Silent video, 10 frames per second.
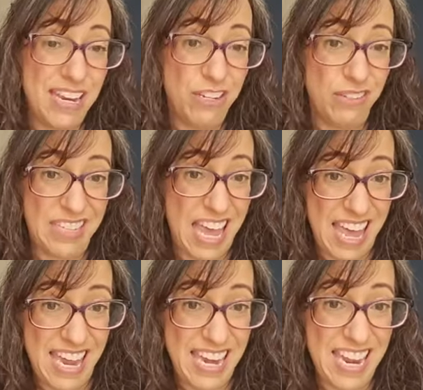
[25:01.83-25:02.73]
eat till
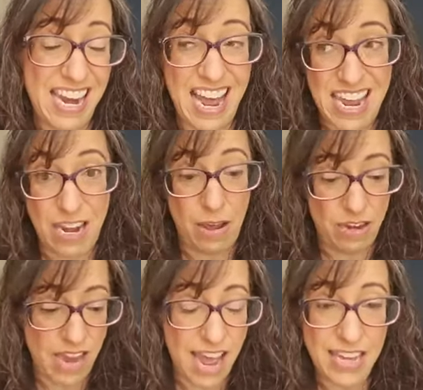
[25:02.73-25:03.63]
10, and I eat a
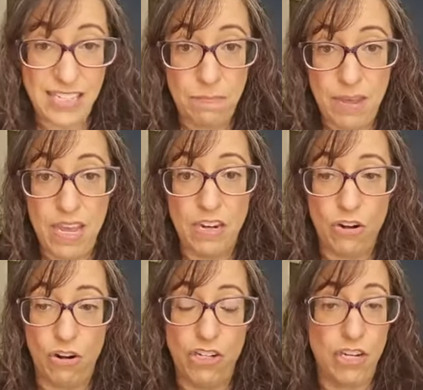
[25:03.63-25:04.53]
nice, big,
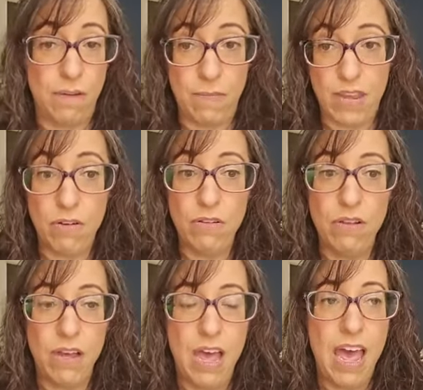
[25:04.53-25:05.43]
nourishing
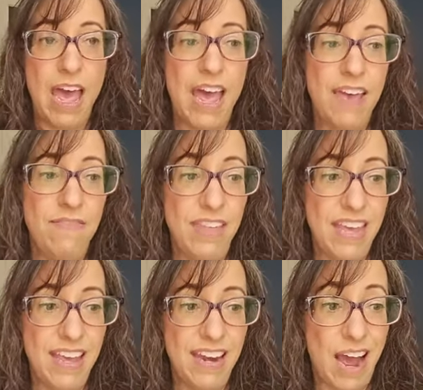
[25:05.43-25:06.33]
meal, and
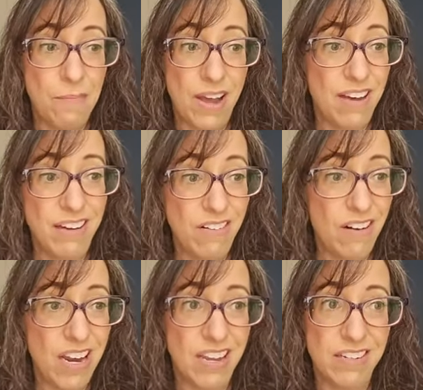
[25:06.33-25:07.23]
then I'm not
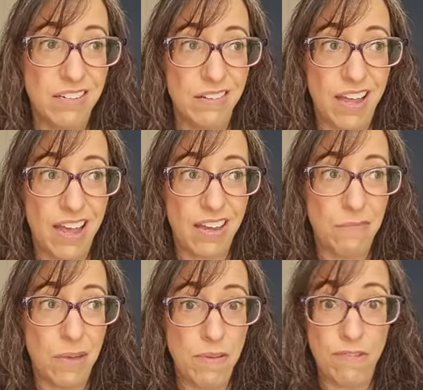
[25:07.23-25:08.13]
hungry until like
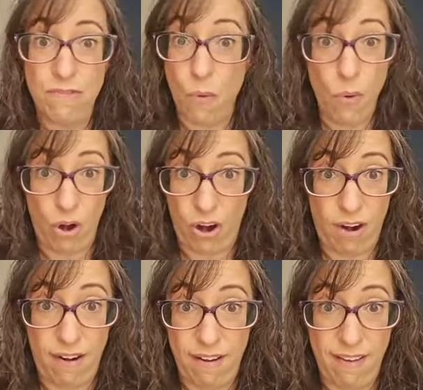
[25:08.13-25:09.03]
maybe four.